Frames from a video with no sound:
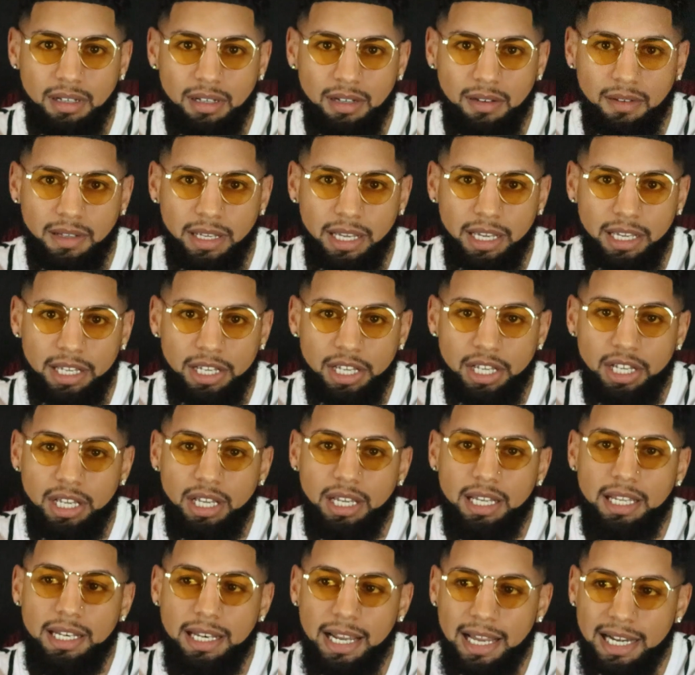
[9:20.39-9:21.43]
Okay,
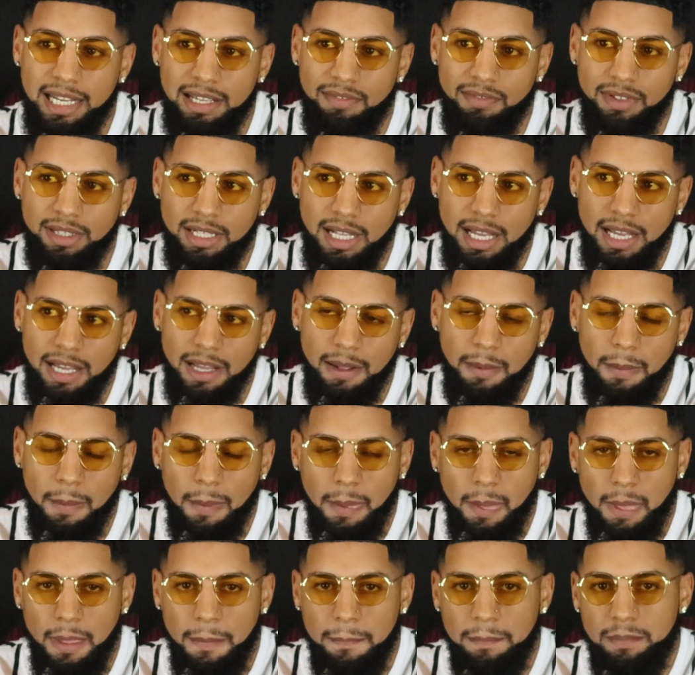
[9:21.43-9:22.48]
not even that,
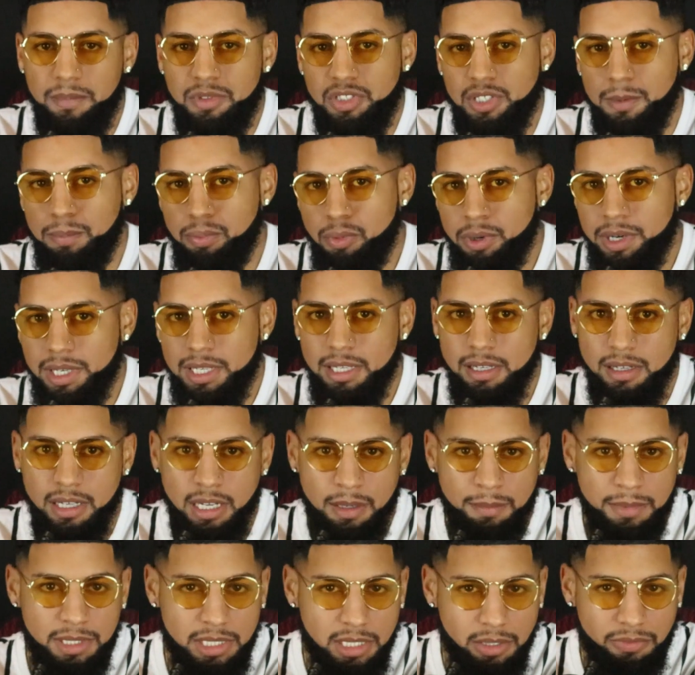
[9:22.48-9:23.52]
support can
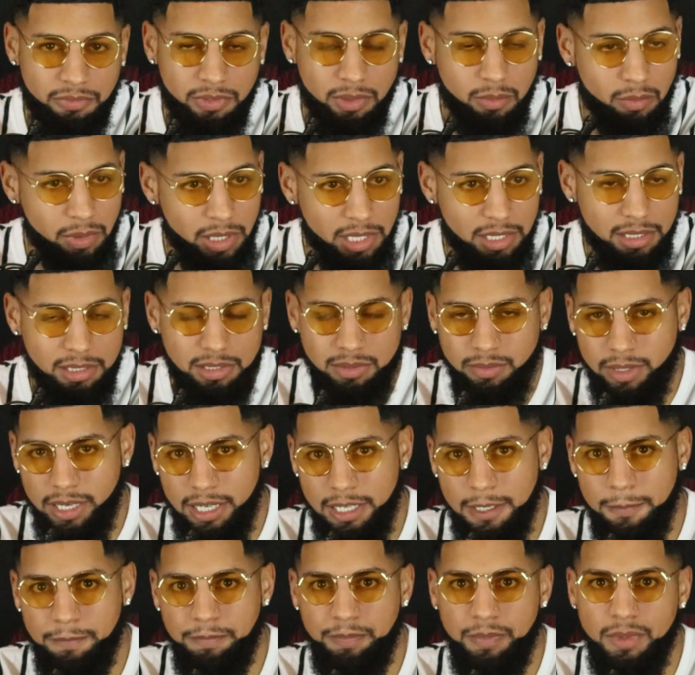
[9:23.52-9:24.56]
come in different ways,
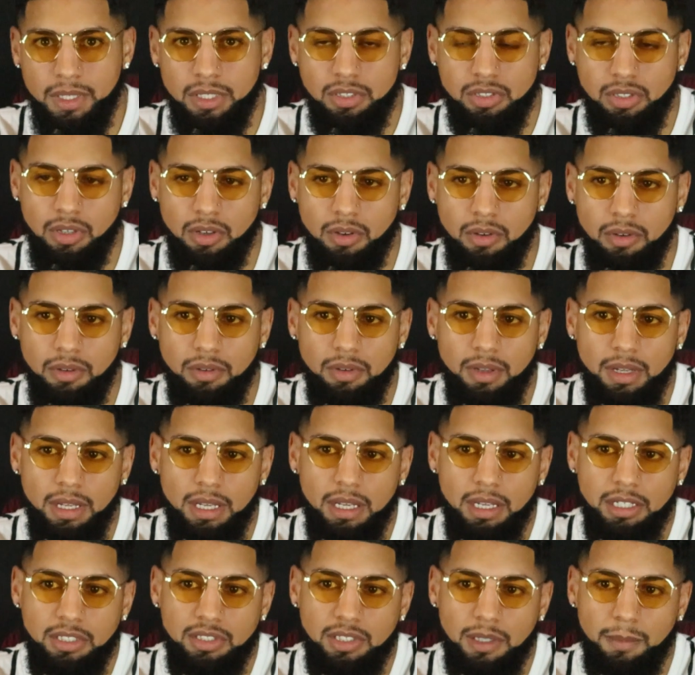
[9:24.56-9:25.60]
right? So
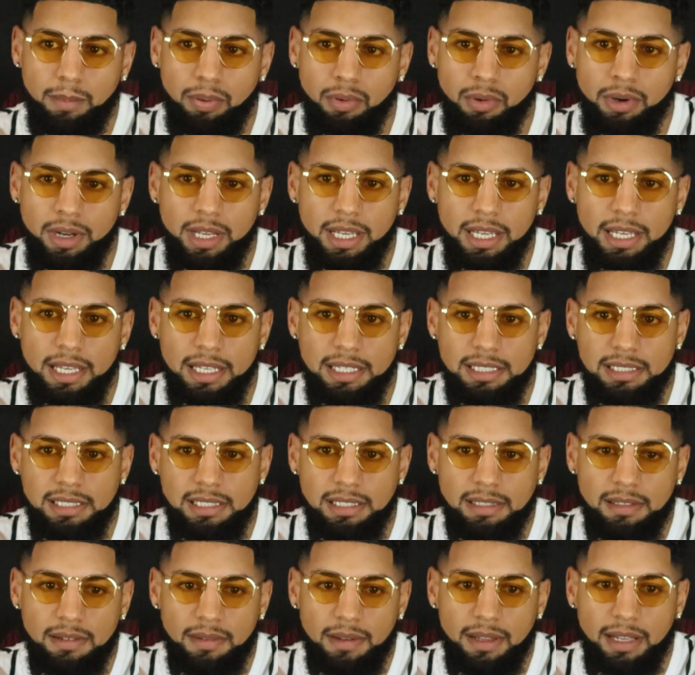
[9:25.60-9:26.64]
support
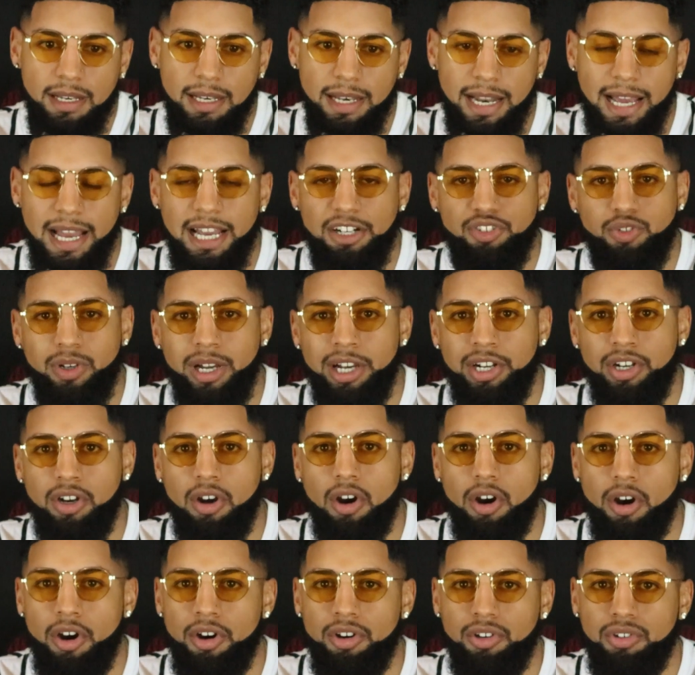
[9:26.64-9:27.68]
is not trying
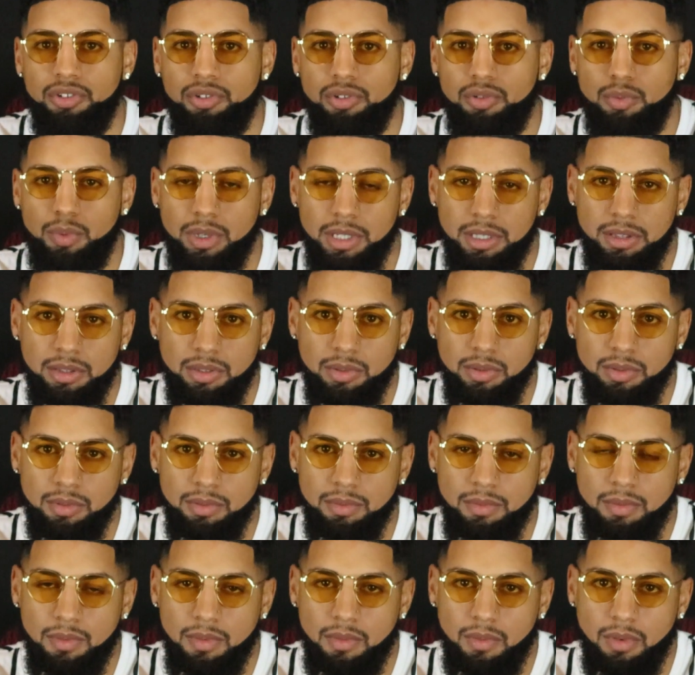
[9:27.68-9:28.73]
to argue with
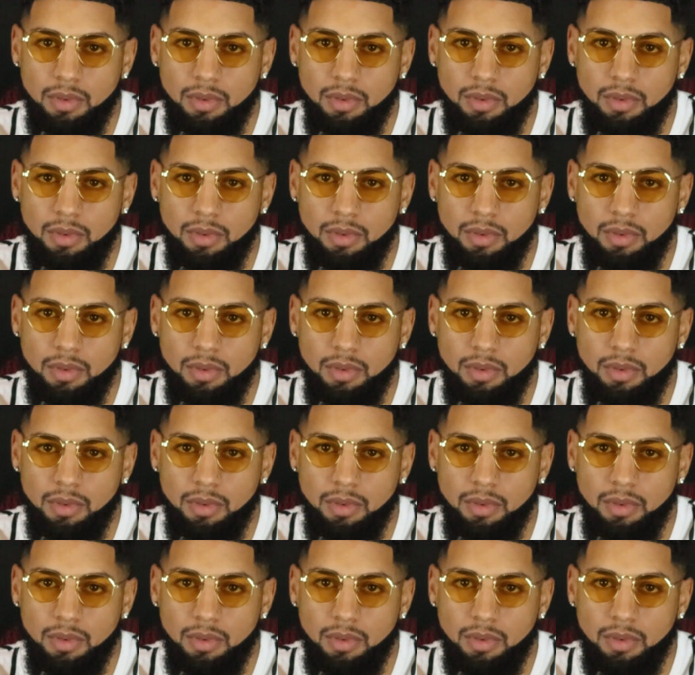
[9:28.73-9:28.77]
you